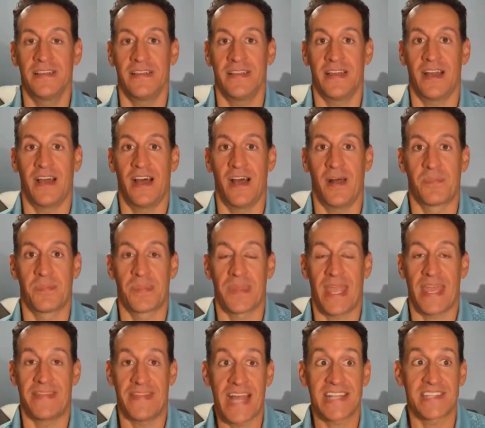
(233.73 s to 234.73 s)
Um,
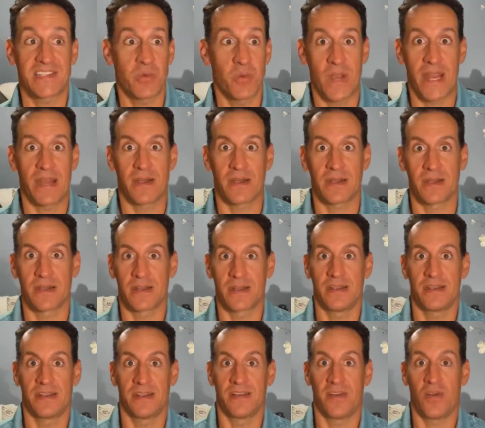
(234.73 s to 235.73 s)
and that's where
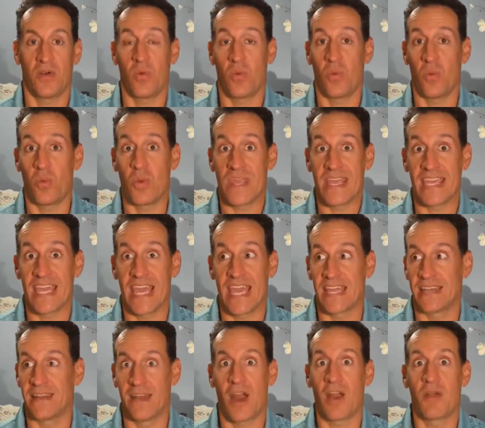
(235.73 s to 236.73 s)
we
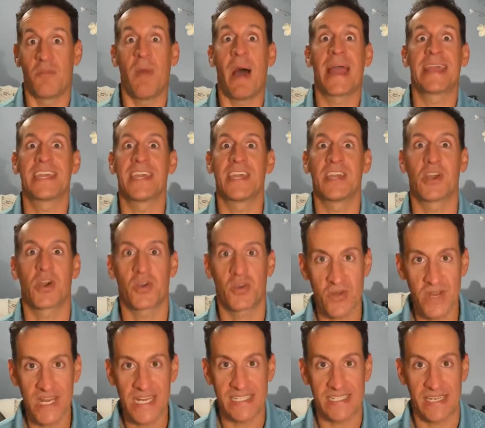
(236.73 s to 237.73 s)
can, our mind can go
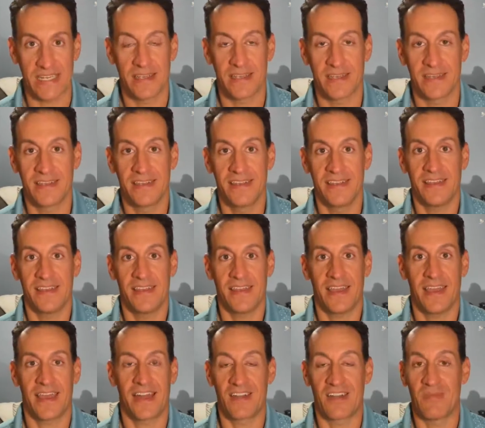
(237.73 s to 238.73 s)
crazy.
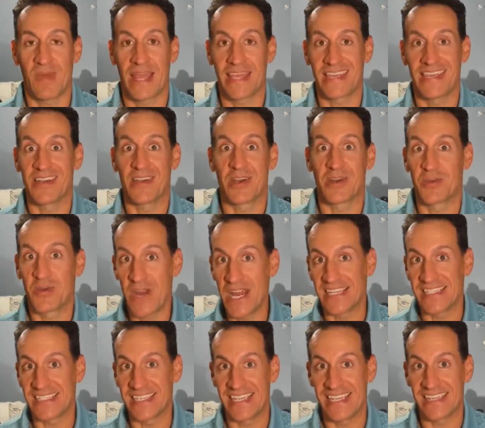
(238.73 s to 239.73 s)
And our mind can go
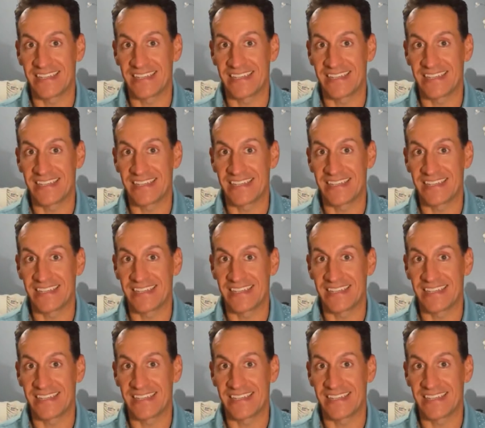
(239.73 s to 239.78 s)
crazy in